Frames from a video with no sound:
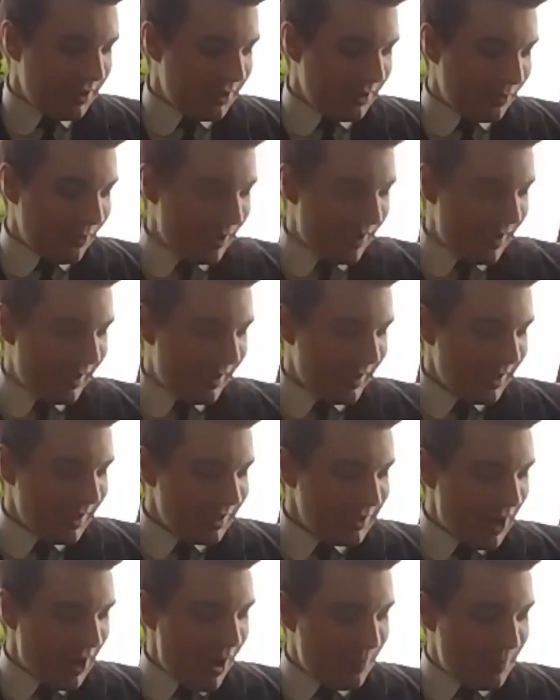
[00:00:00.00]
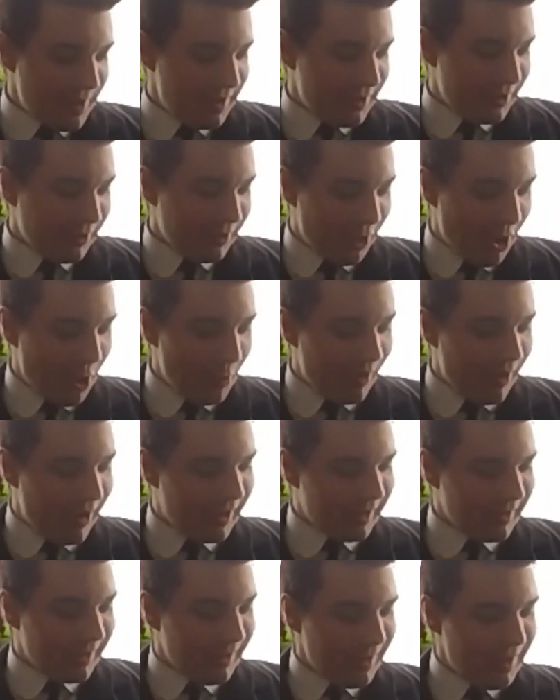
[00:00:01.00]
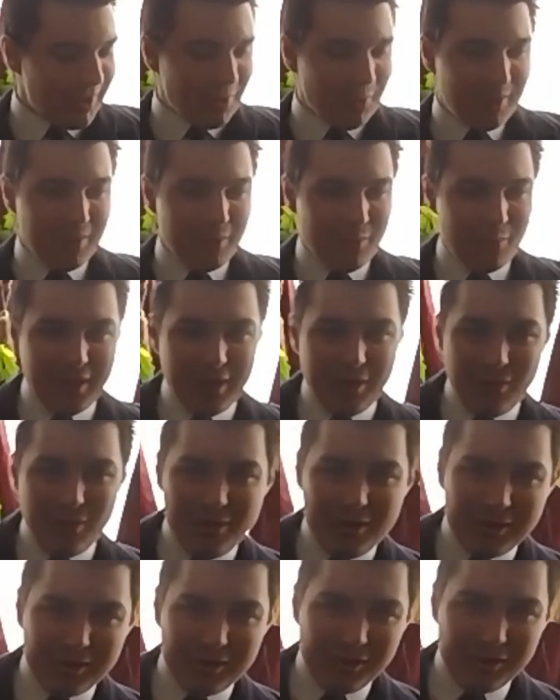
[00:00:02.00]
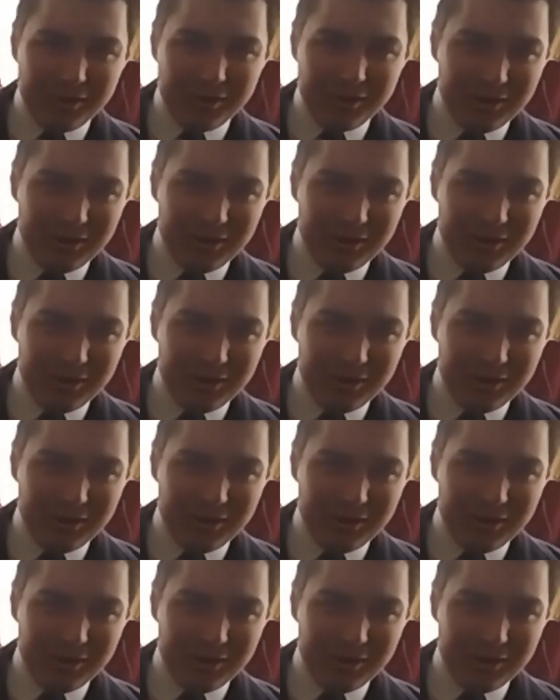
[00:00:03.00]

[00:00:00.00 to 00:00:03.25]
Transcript: of not being a robot, we don't want to live